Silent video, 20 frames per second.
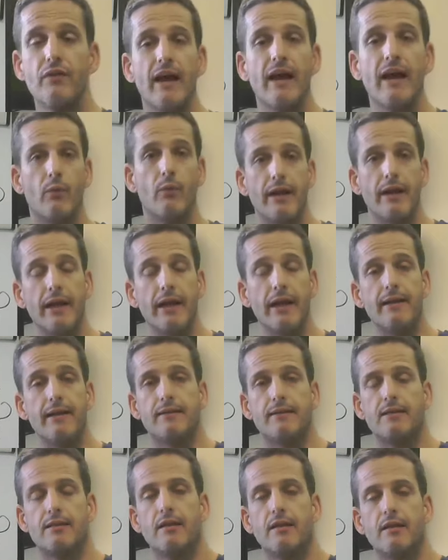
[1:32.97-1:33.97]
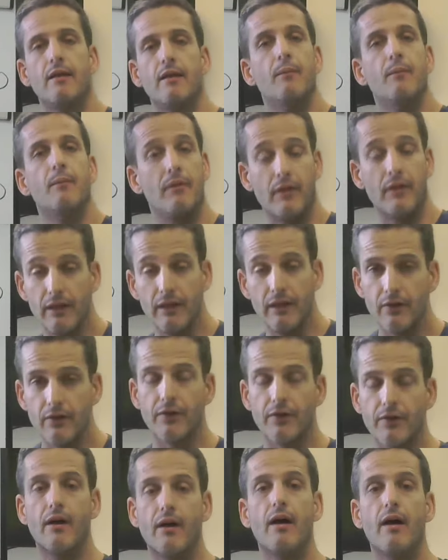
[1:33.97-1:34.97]
that we eat. Believe it
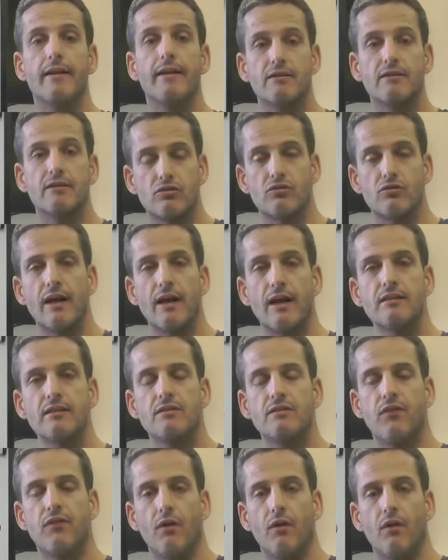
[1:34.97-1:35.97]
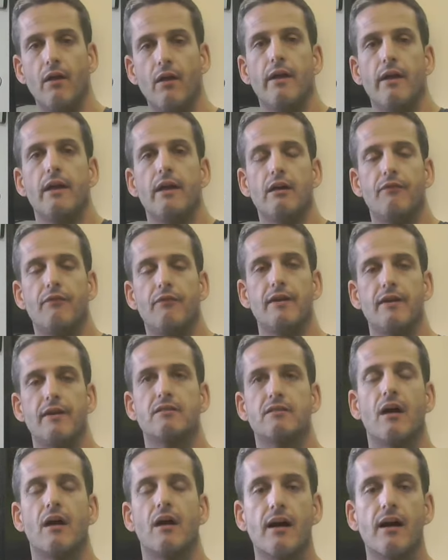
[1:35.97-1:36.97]
or not, it's stressful. If it's
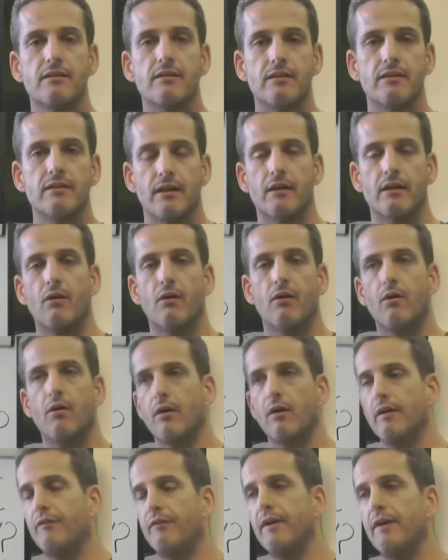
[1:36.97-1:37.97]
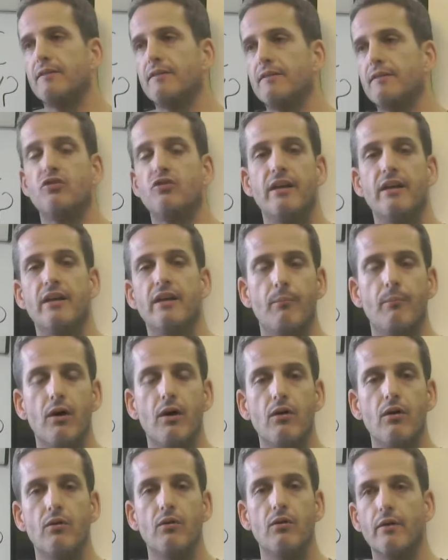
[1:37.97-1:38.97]
toxic, or if it's
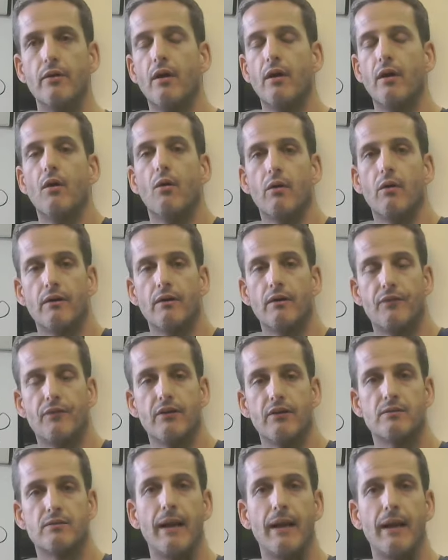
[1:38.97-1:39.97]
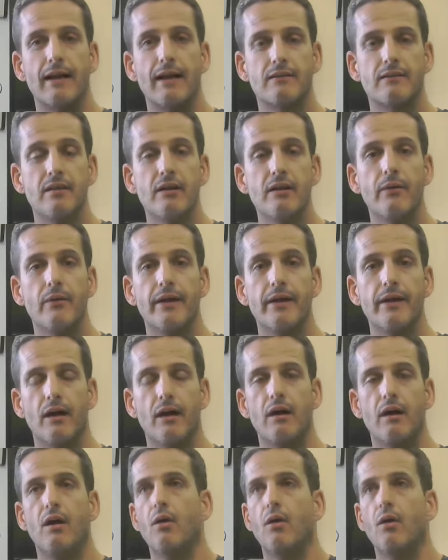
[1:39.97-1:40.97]
GMO'd, or if there's
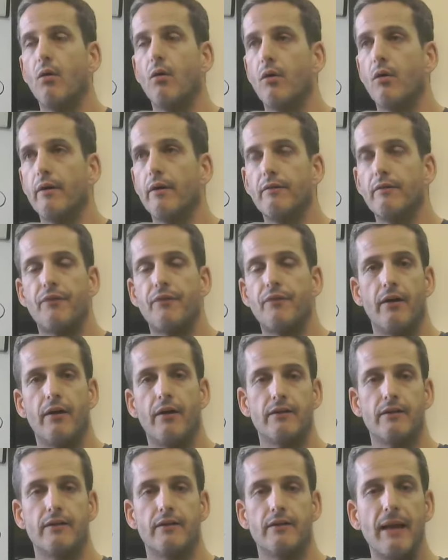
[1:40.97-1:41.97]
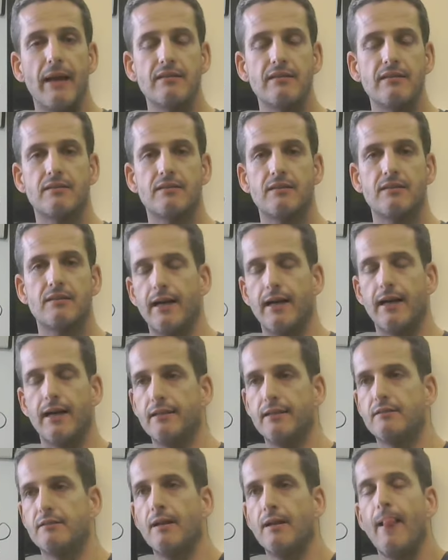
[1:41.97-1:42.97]
bacteria, or if there is
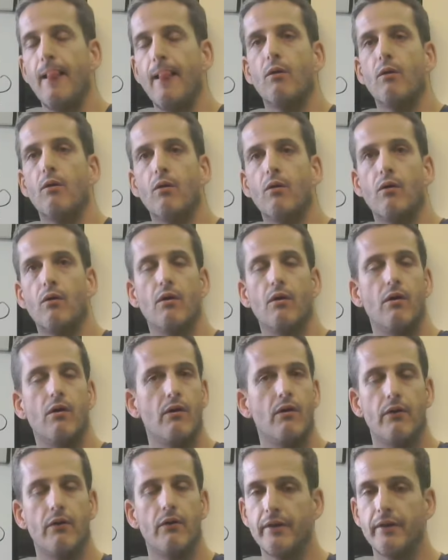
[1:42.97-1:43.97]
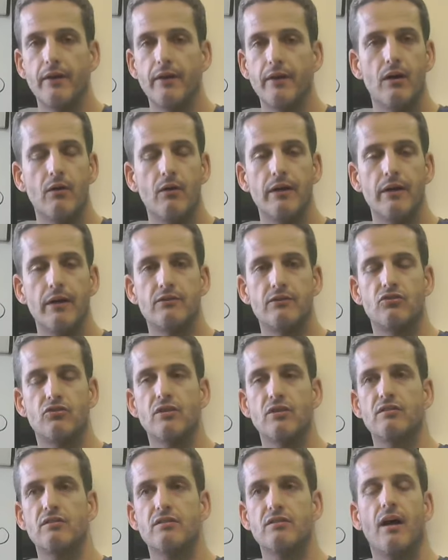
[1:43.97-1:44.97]
pesticides, or, you know, it's
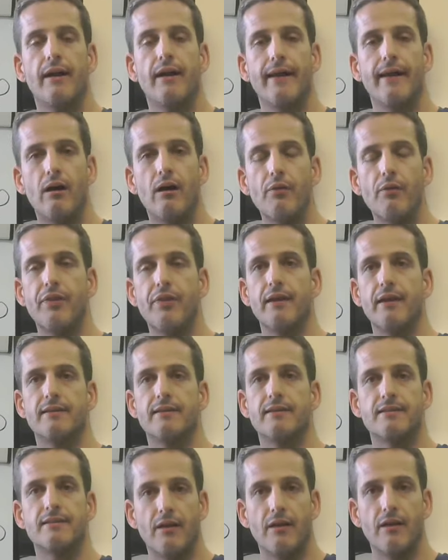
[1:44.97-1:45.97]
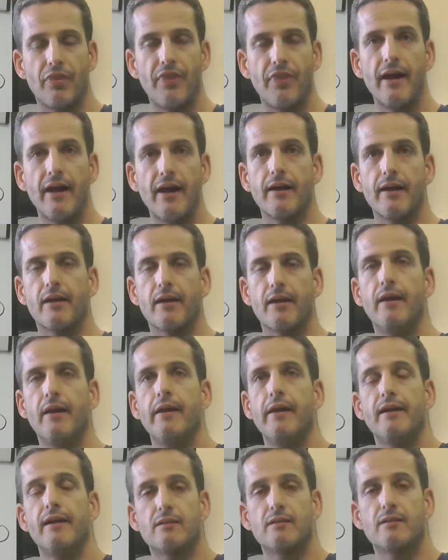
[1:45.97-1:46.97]
just not healthy, it's synthetic,
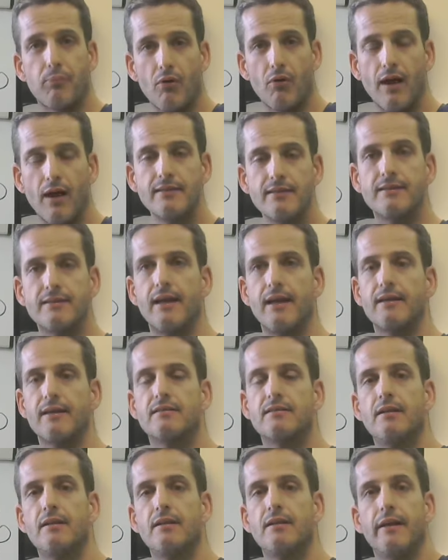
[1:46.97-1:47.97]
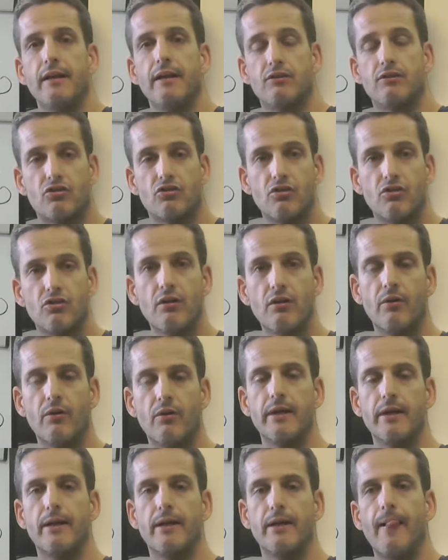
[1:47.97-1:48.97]
it's processed, it's
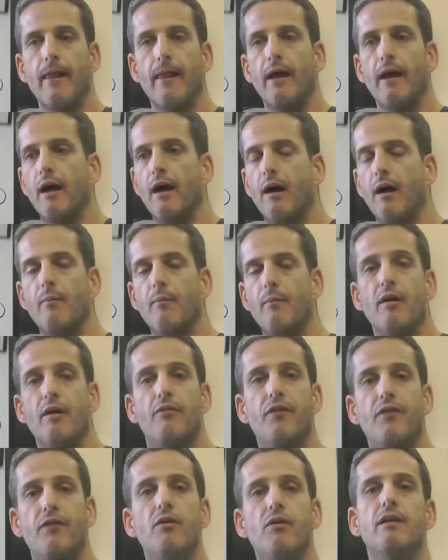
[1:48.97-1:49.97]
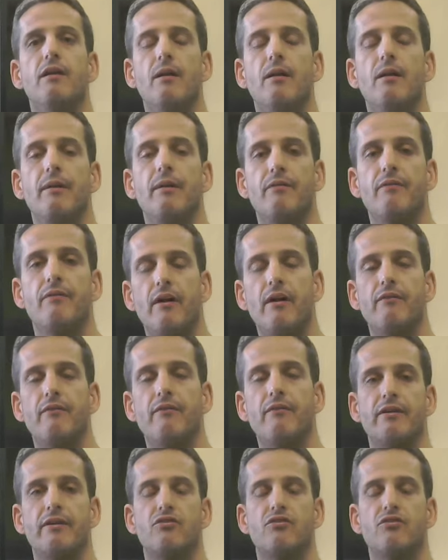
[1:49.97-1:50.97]
sugary. Food can be very,
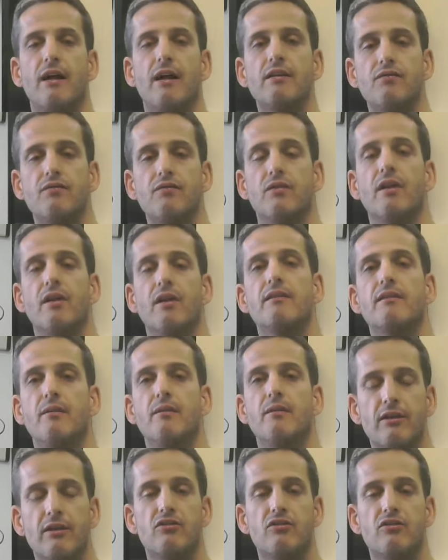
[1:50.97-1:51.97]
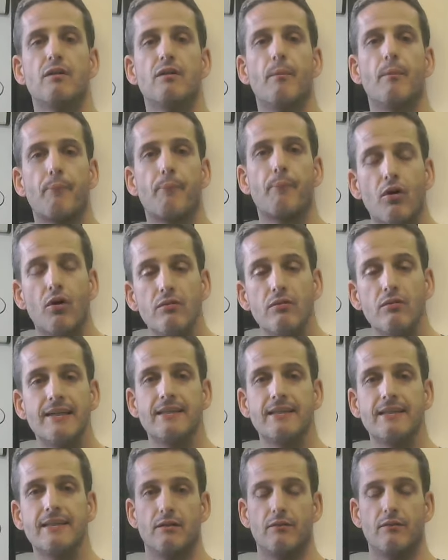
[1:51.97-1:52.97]
very stressful, not to mention the
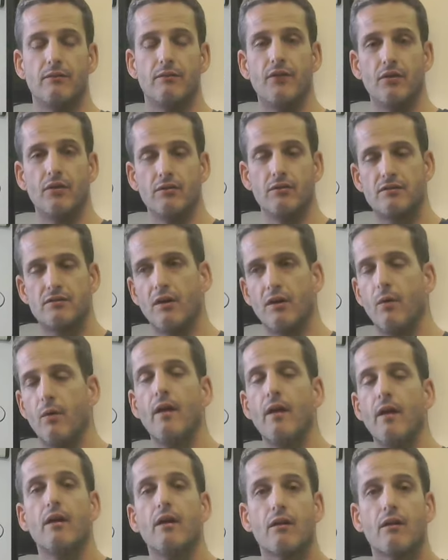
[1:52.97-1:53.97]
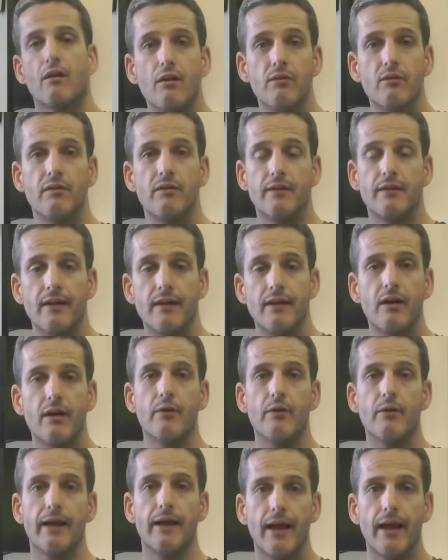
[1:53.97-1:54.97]
proteins in food. So gluten,
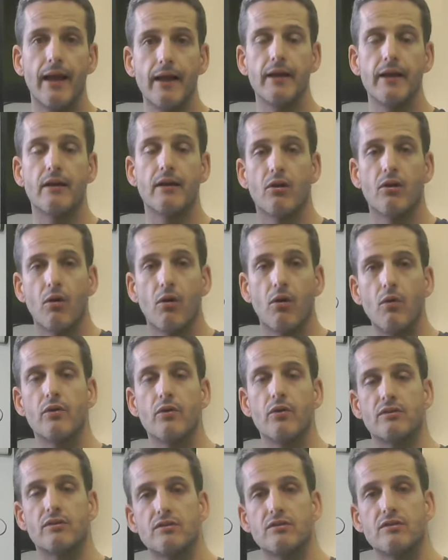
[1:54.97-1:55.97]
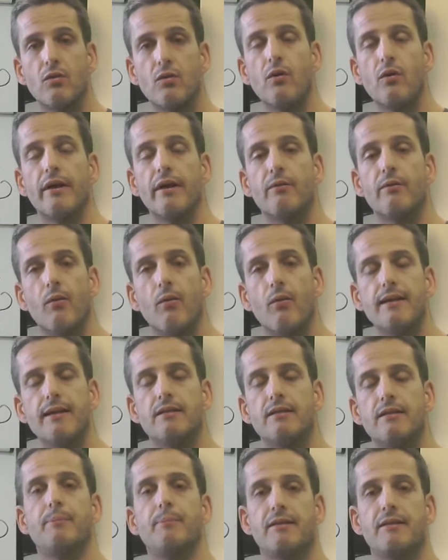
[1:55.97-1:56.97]
dairy, egg, corn, soy,
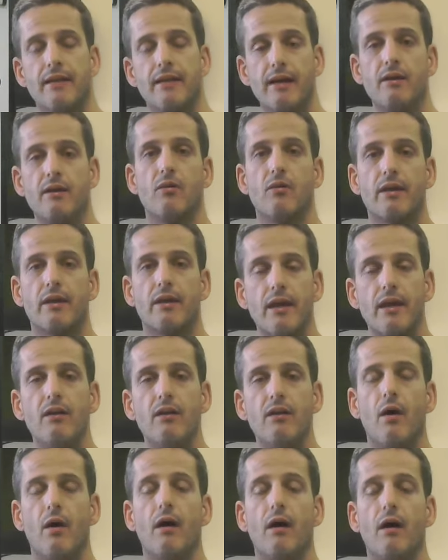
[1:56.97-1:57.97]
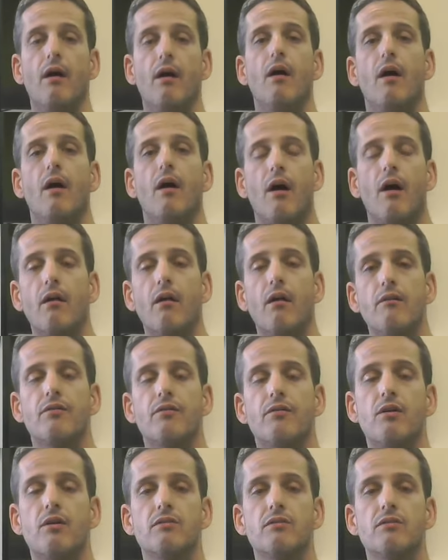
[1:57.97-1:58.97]
rice, potato, quinoa, all of
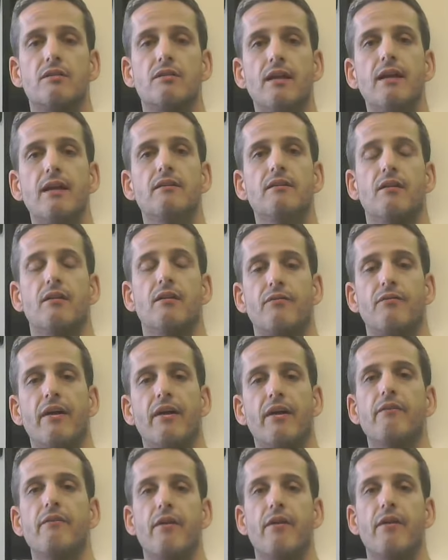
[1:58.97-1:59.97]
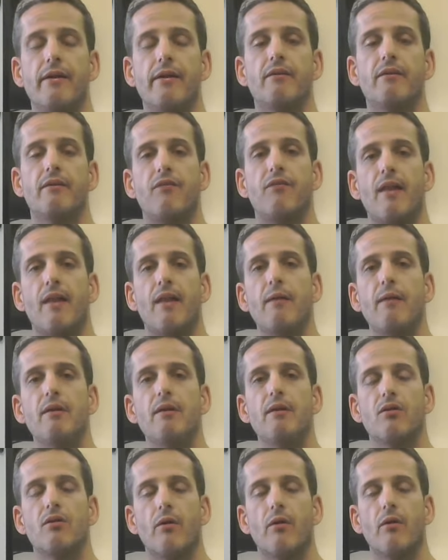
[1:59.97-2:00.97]
those things are very, very
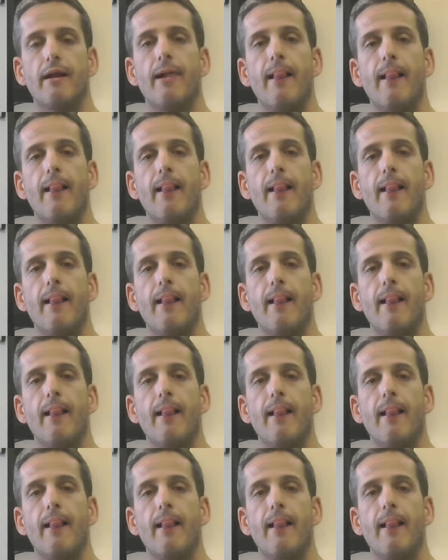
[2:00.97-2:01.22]
inflammatory,